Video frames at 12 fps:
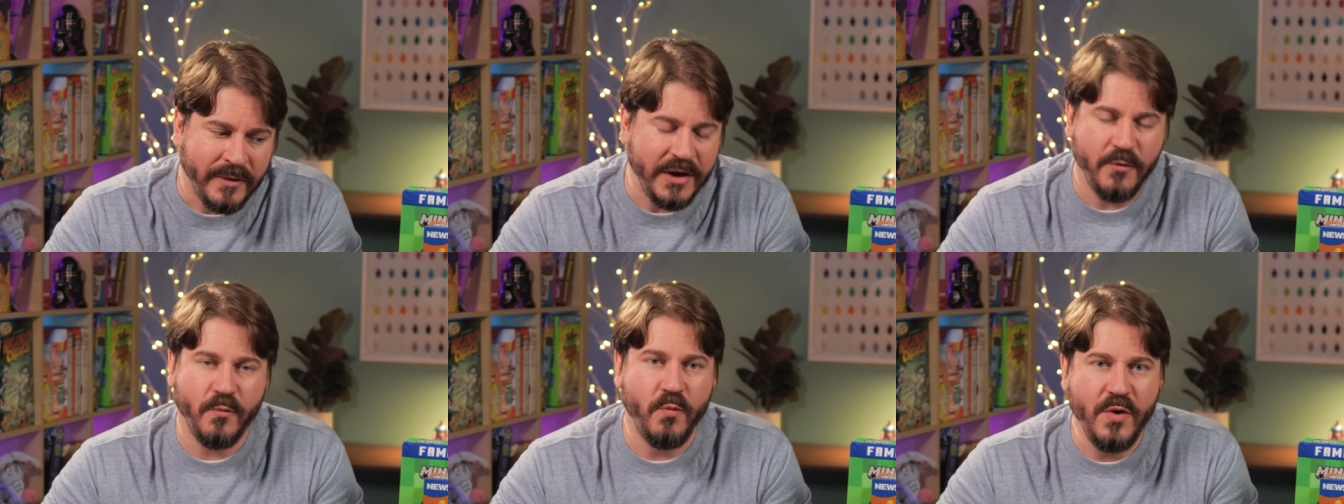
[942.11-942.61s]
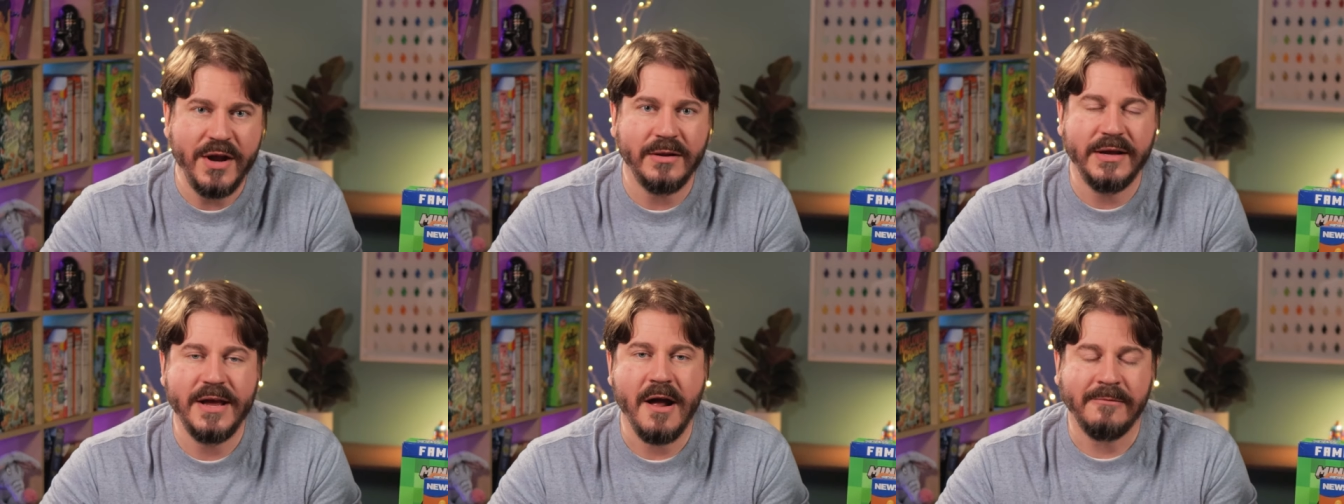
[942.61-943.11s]
It
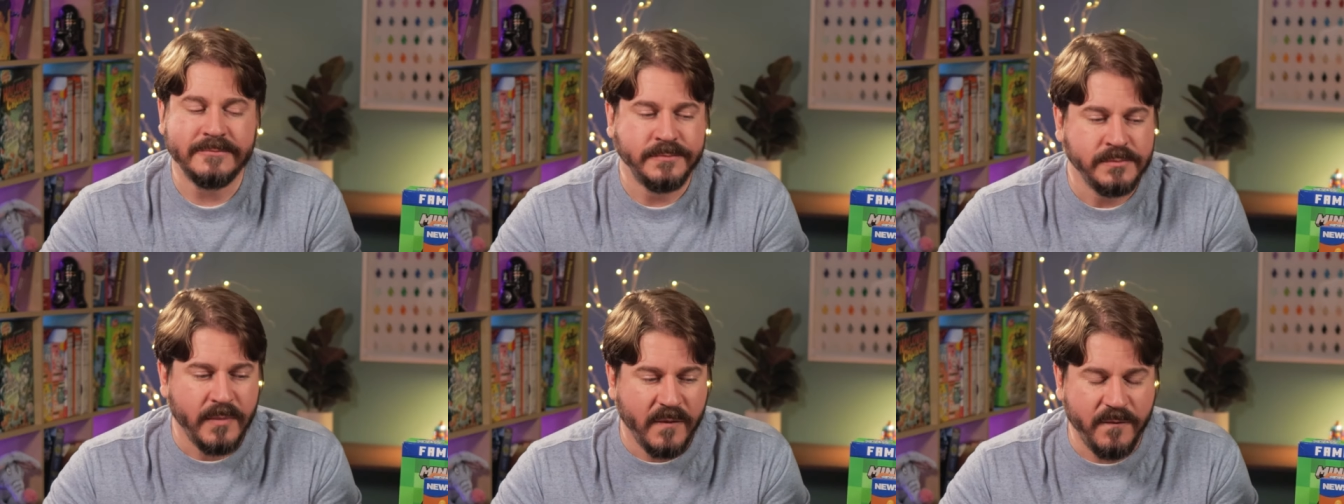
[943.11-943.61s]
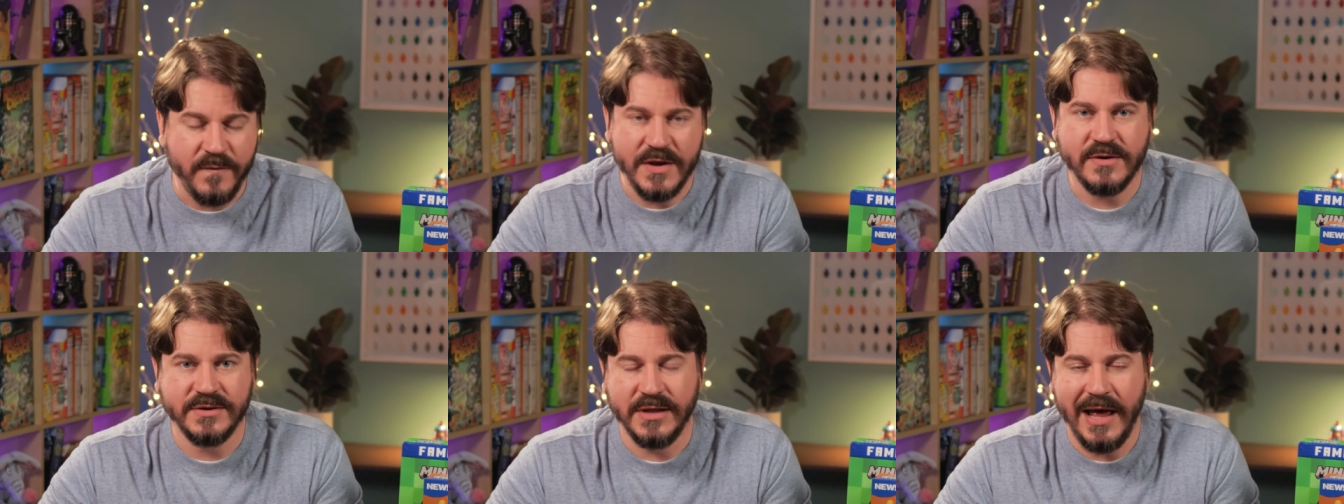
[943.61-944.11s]
really
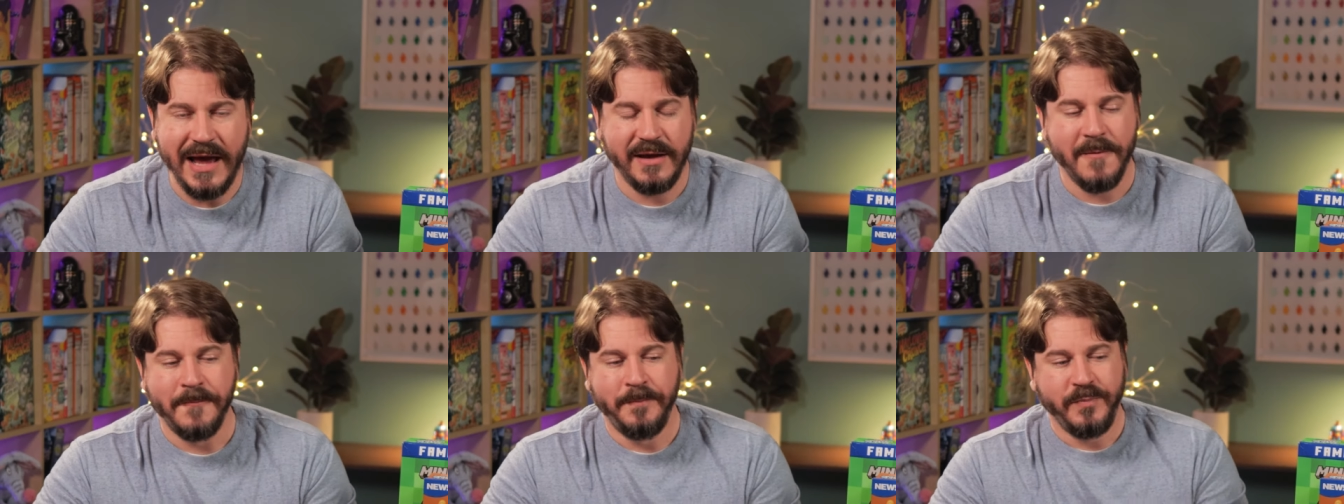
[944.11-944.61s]
feels like